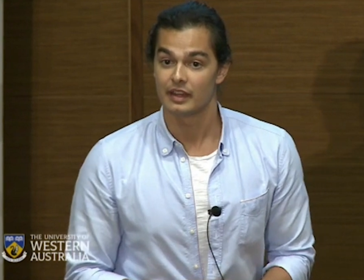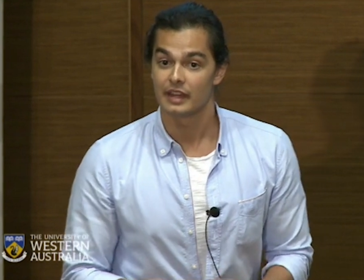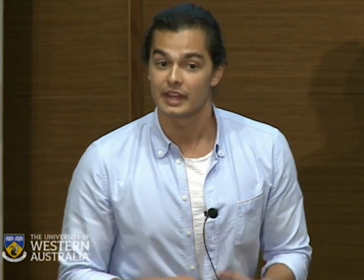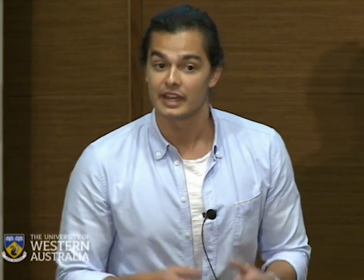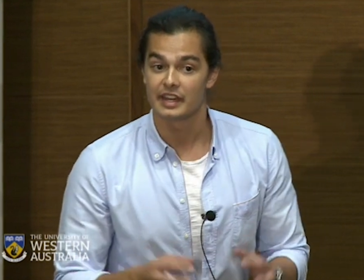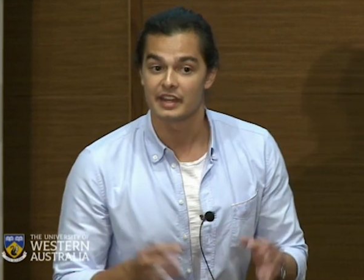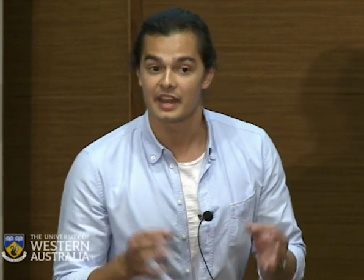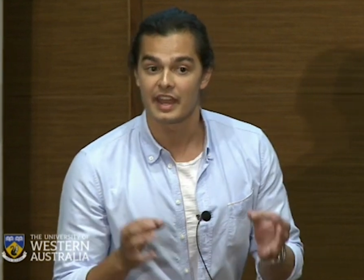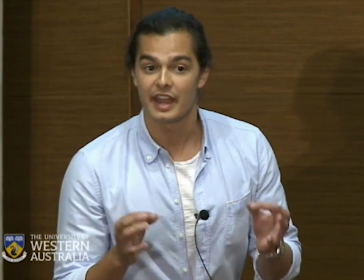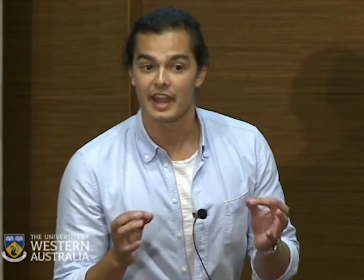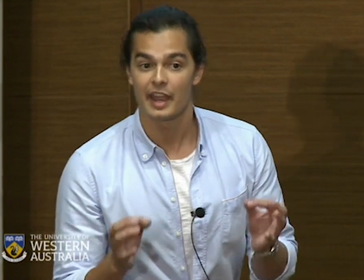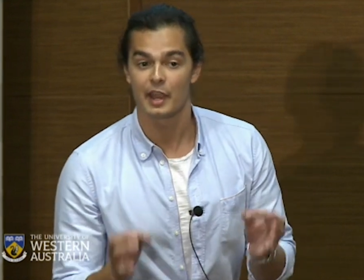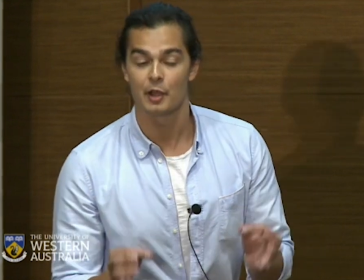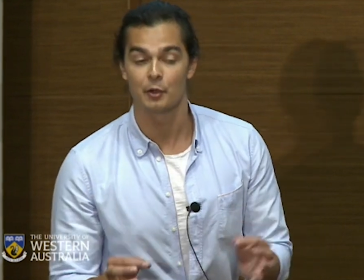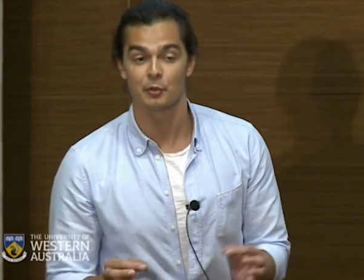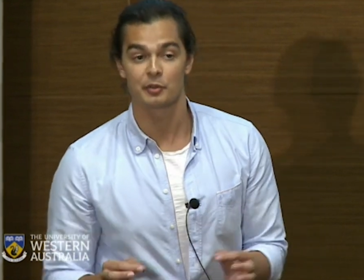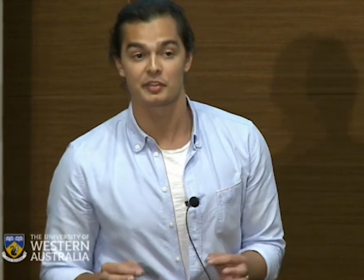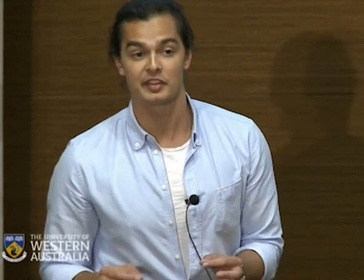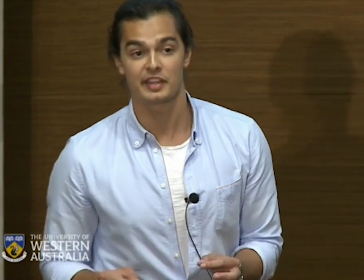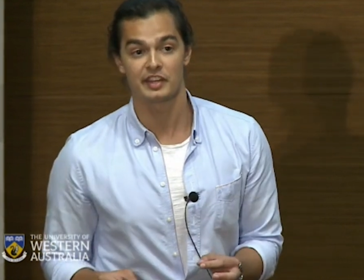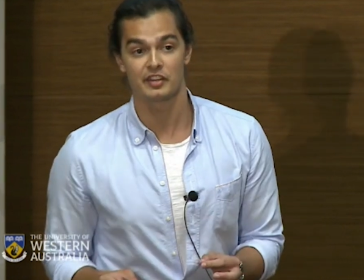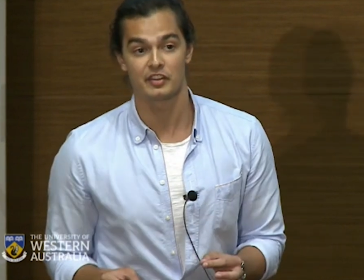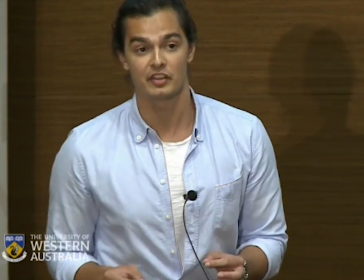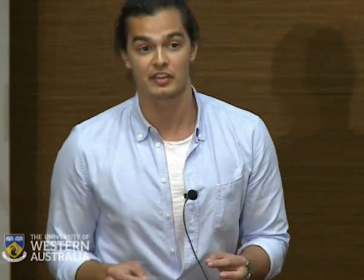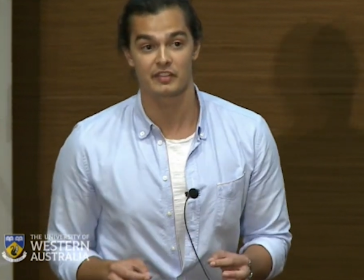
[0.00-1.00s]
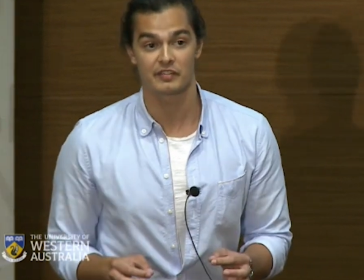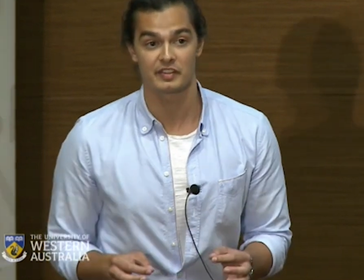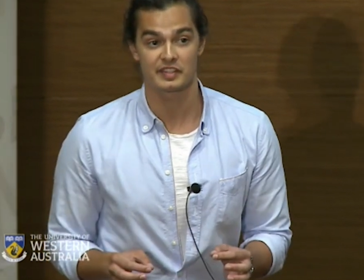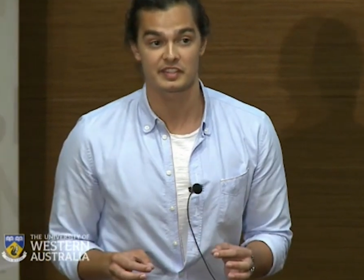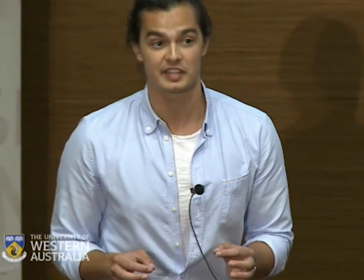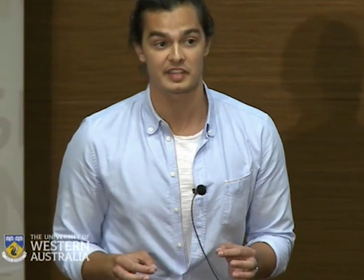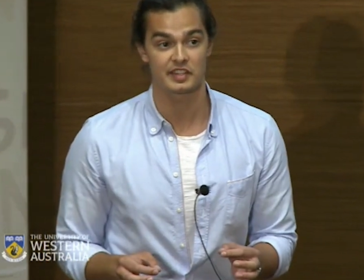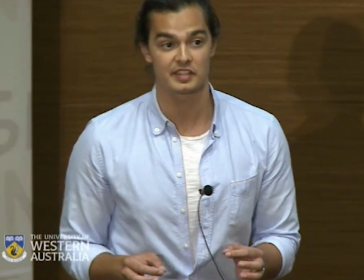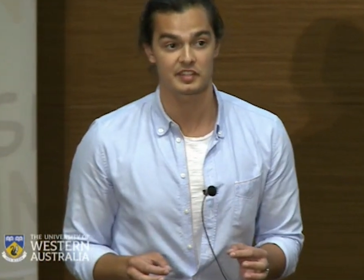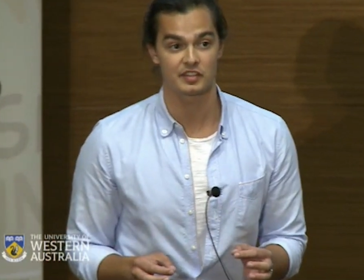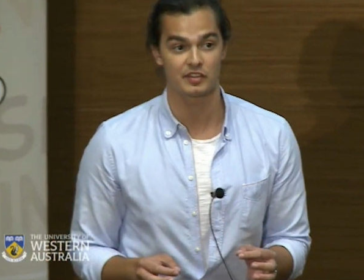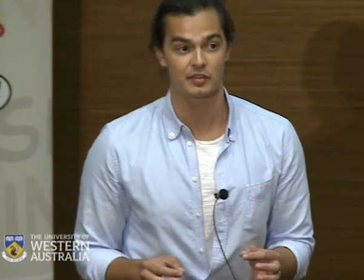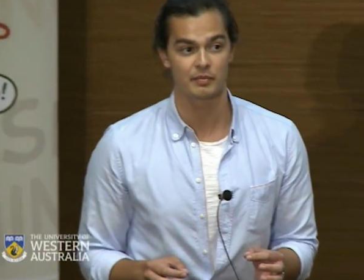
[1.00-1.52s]
In a healthy nervous
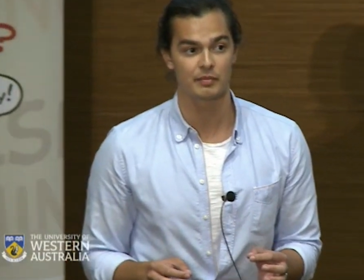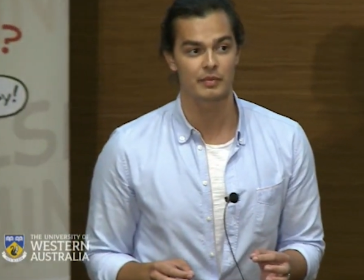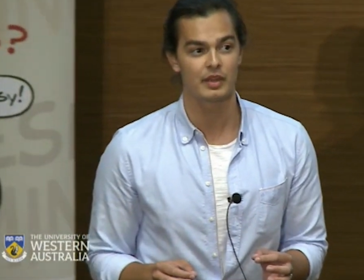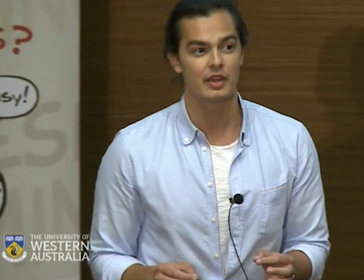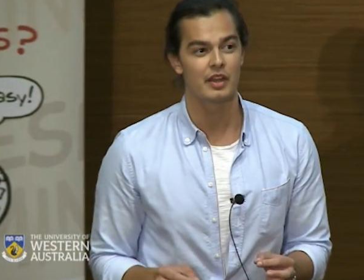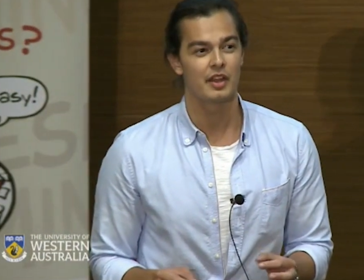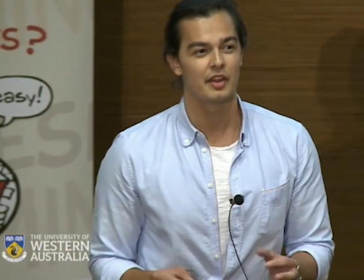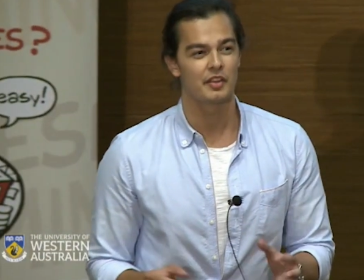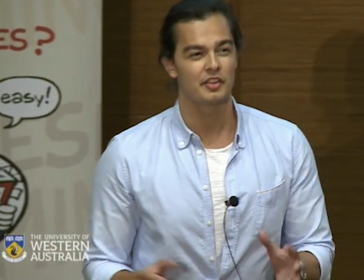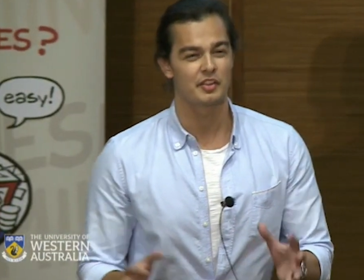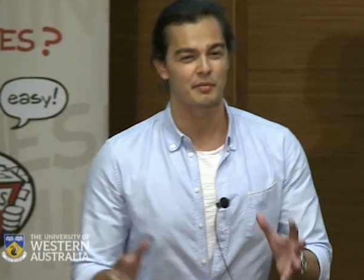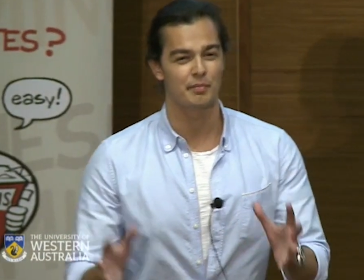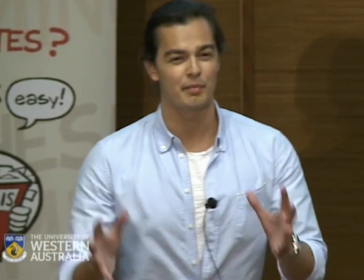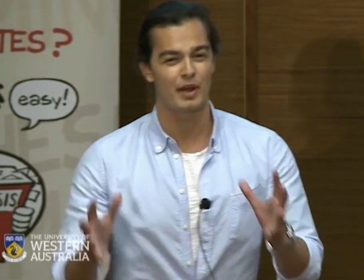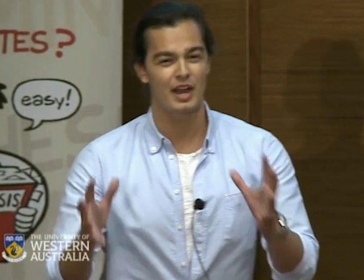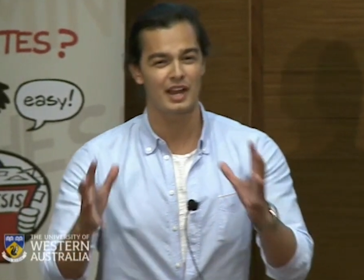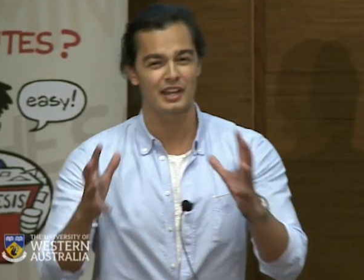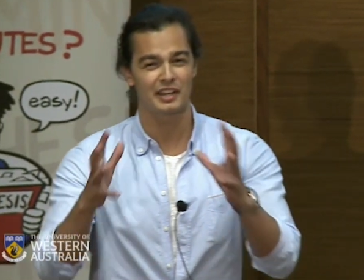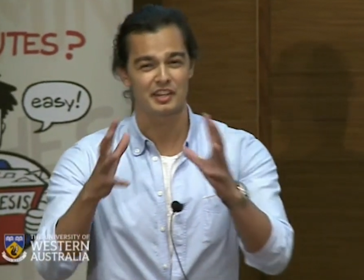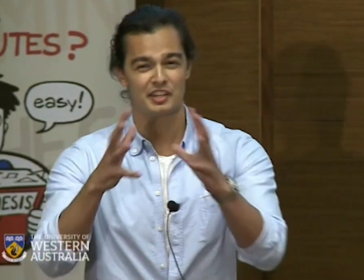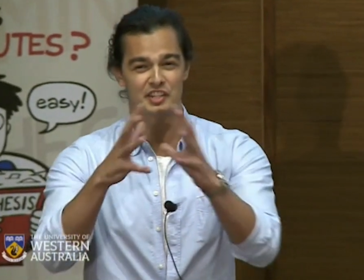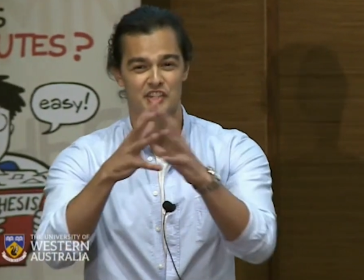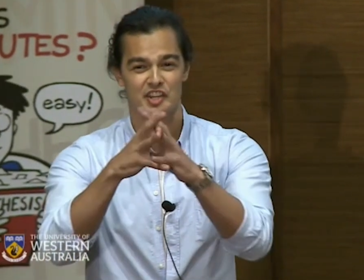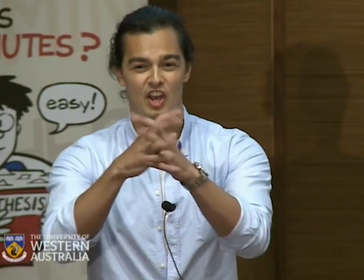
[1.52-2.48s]
system, the myelin